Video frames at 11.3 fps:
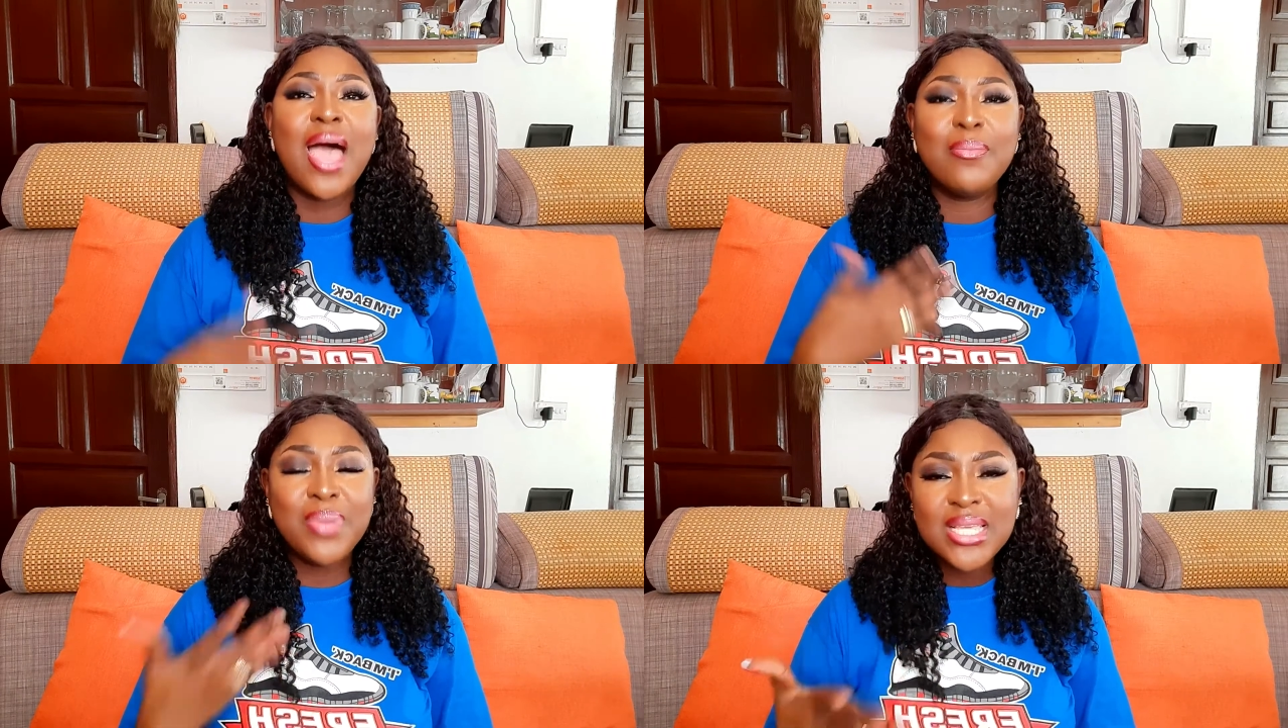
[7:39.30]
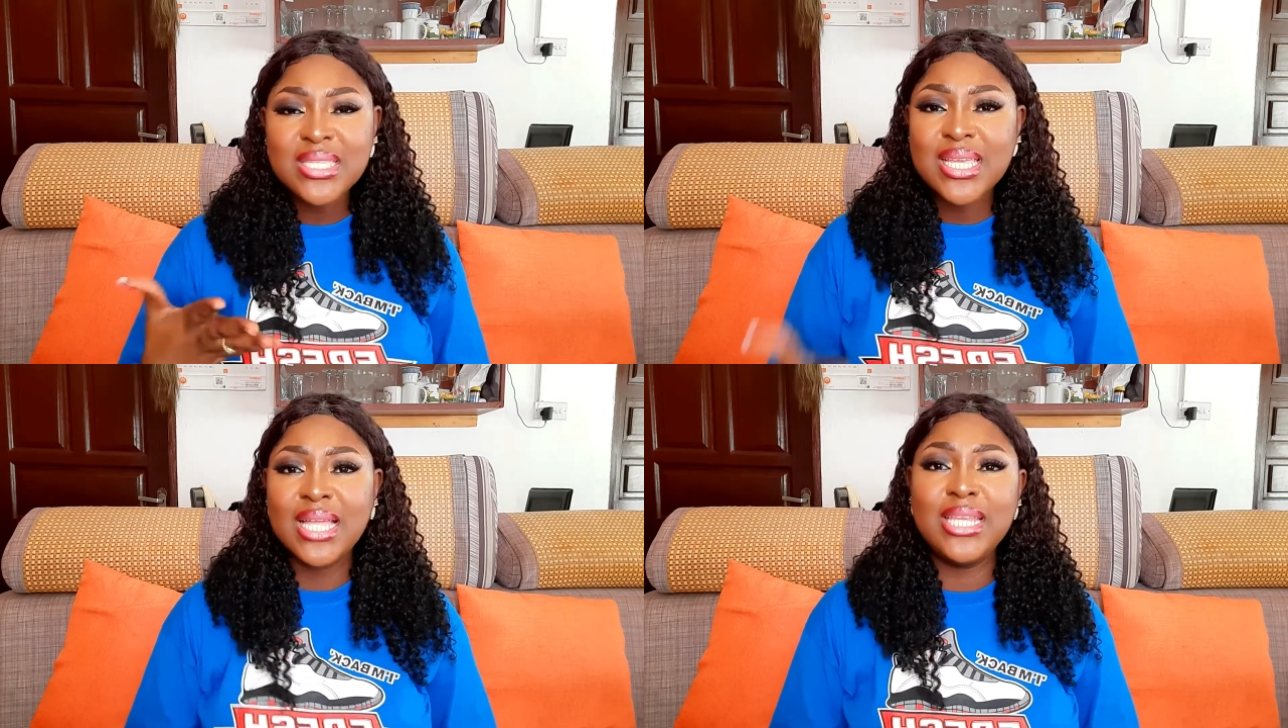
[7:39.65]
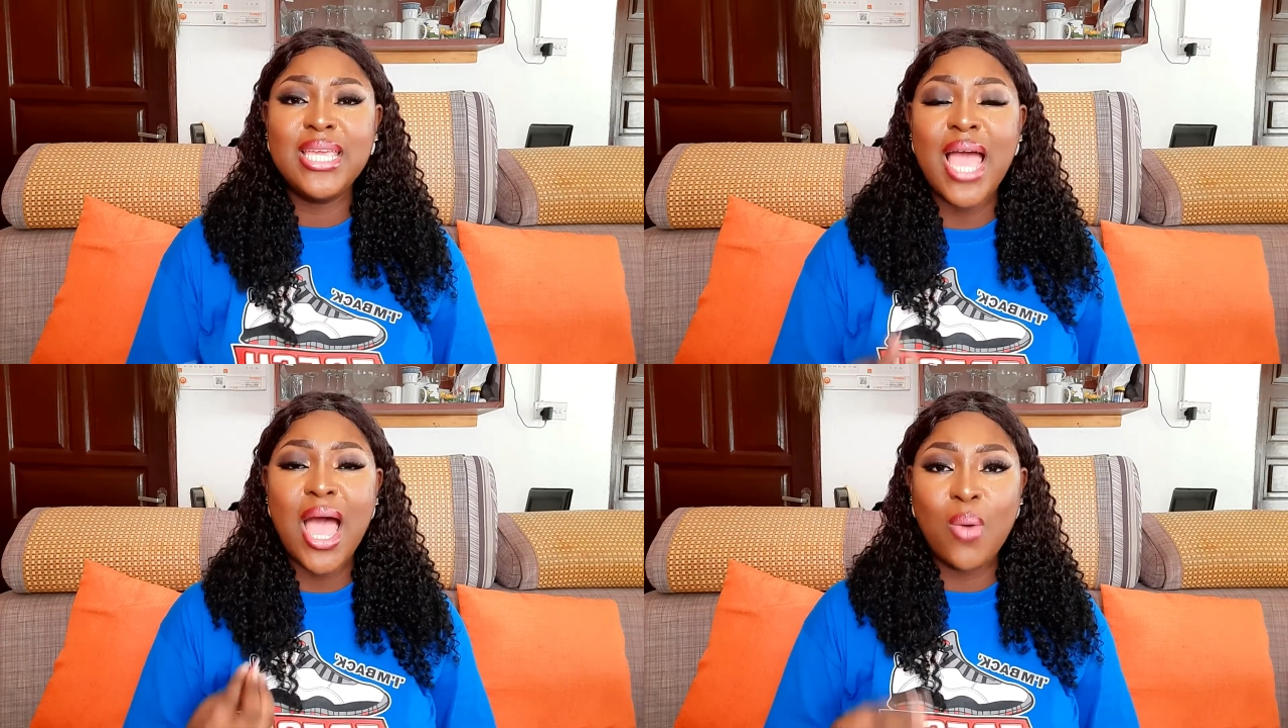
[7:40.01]

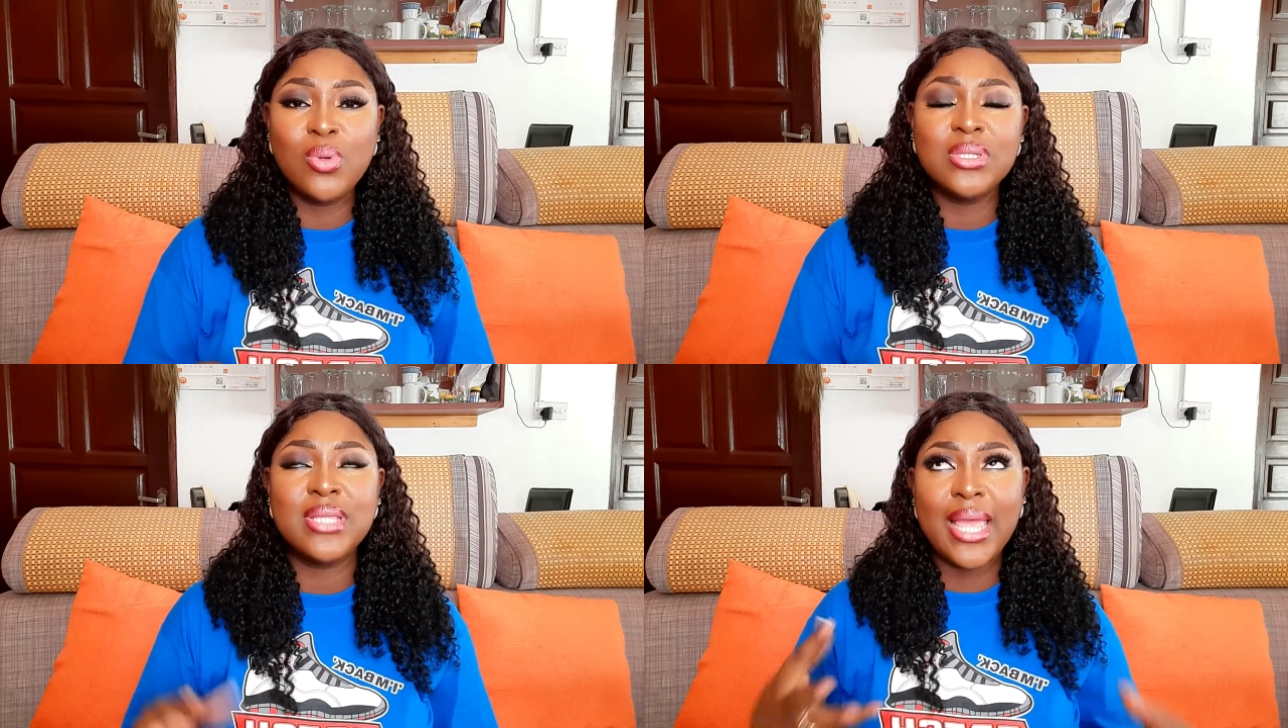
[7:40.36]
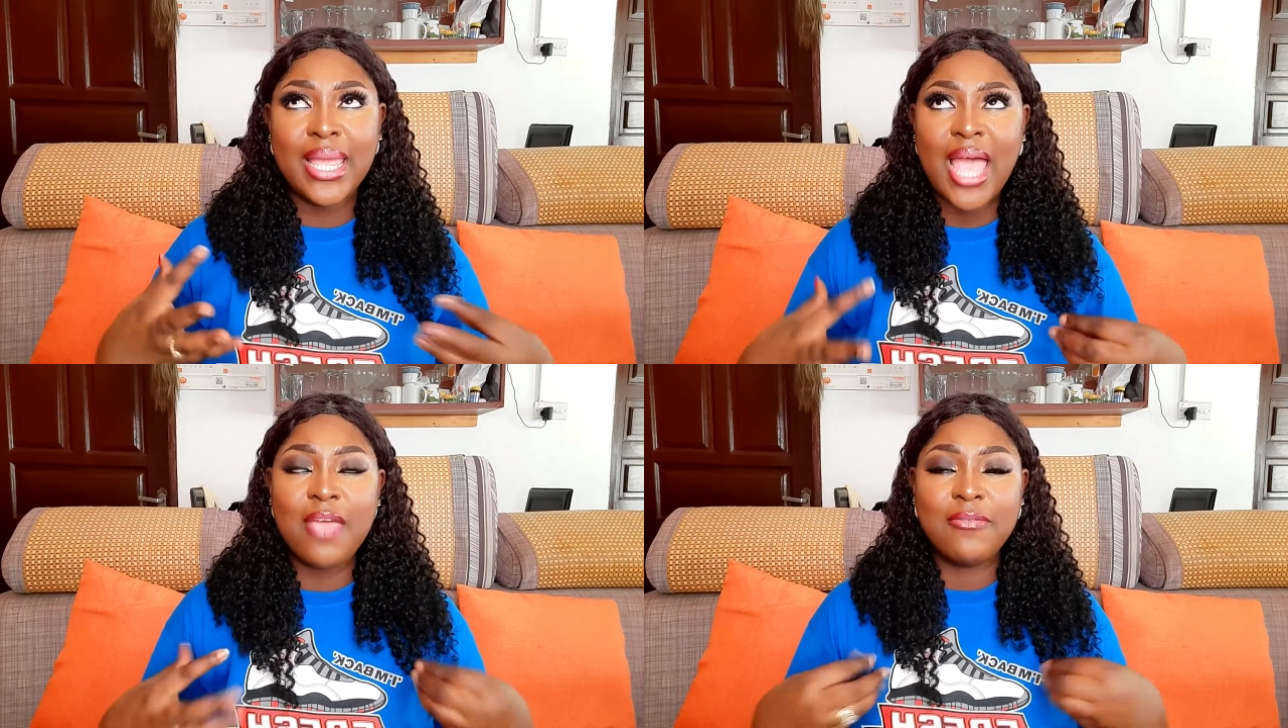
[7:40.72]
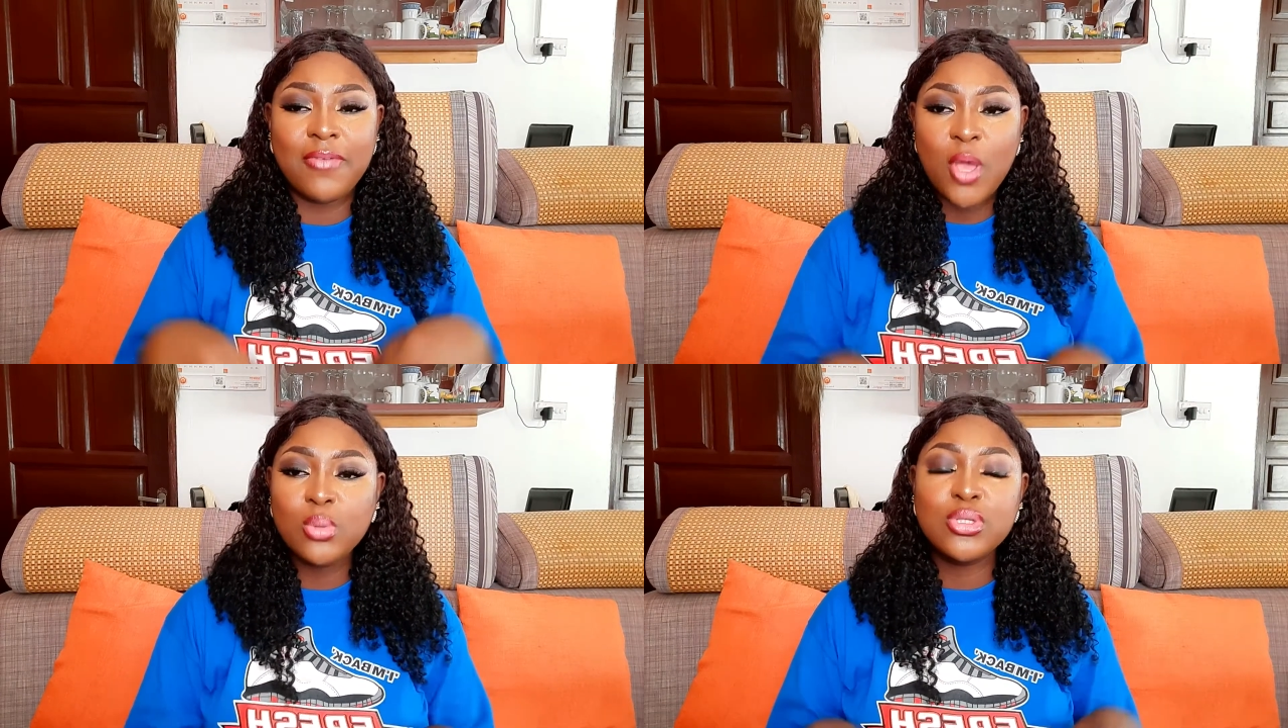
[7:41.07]
Basically, I was like, I
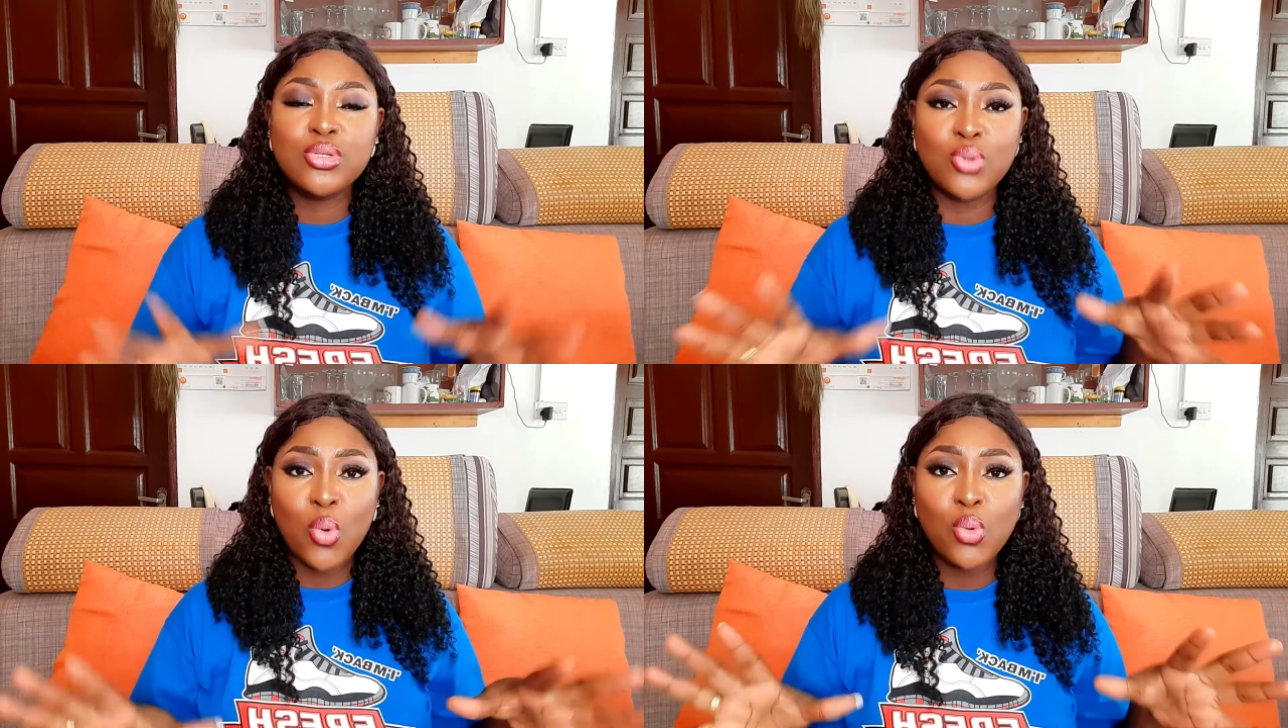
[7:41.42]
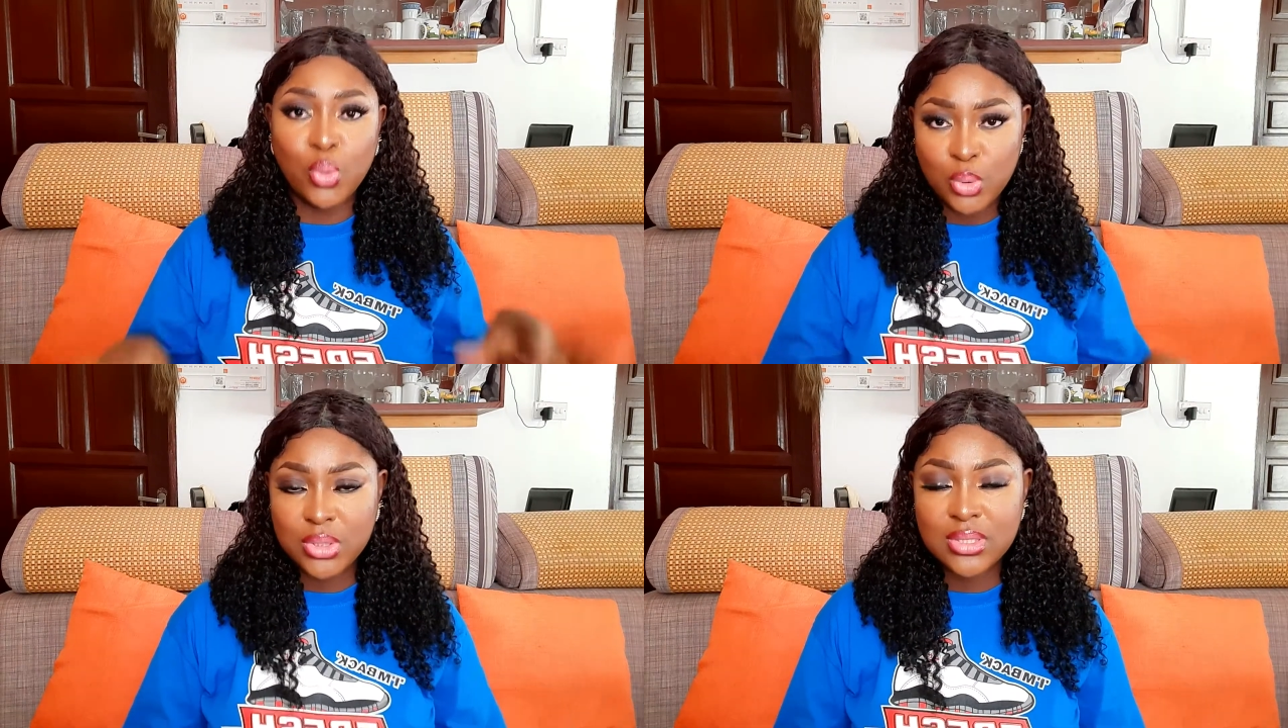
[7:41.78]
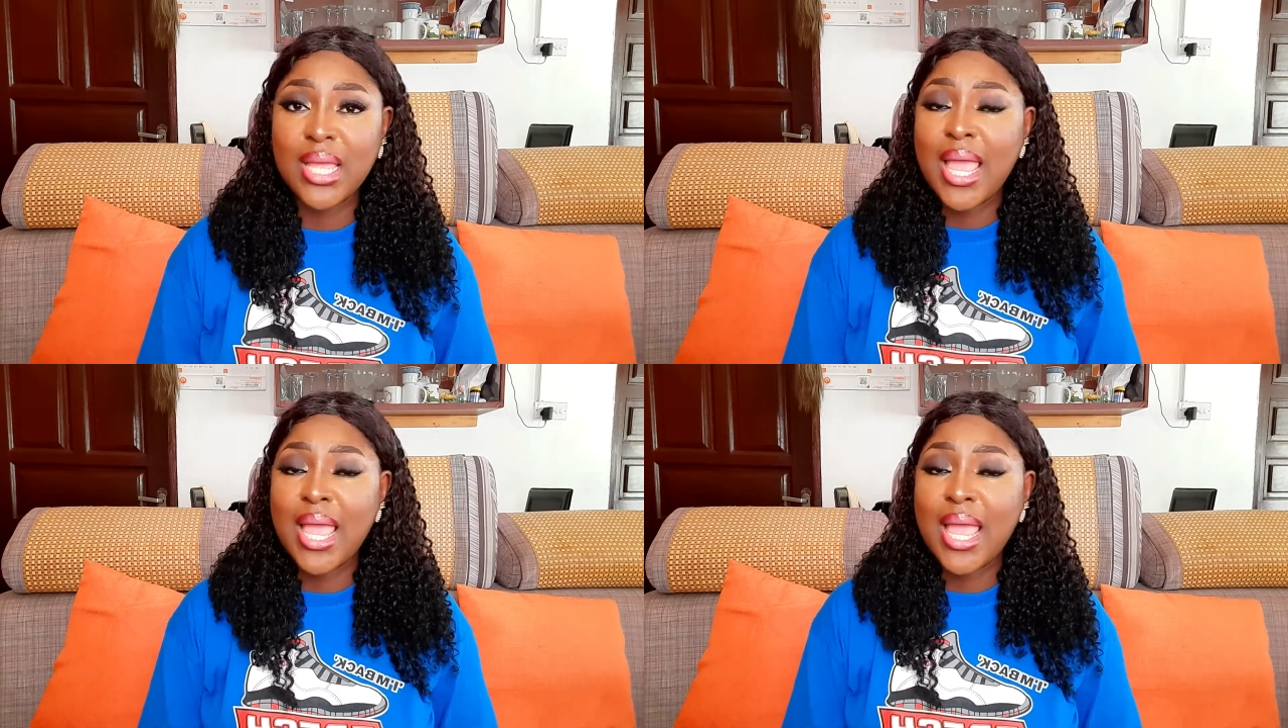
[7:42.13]
felt so good